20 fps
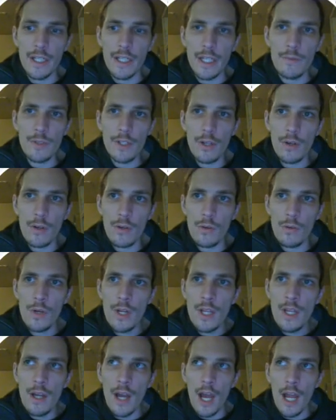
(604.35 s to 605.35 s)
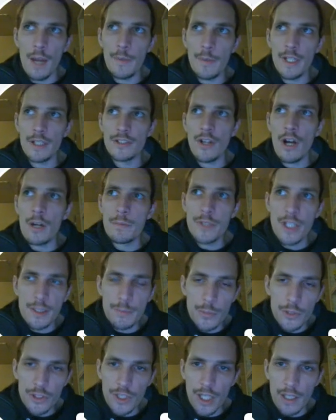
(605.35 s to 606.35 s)
even though I'm in the top
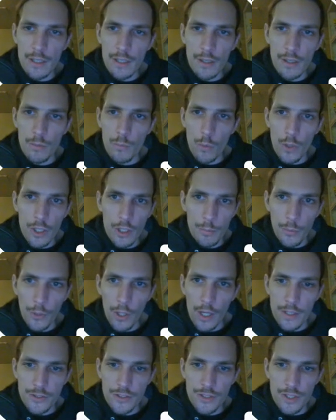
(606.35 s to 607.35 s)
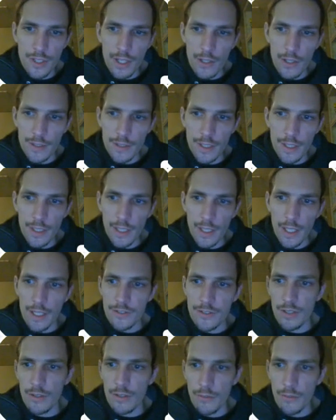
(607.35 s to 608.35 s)
10% on Warrior Plus and everything as
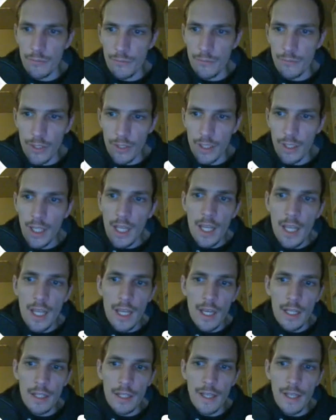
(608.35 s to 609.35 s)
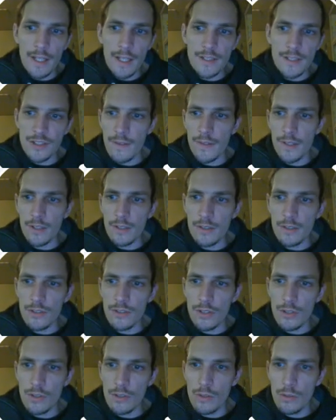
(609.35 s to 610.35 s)
an affiliate, that's nothing
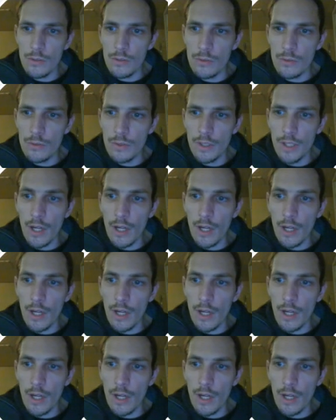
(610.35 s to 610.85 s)
to,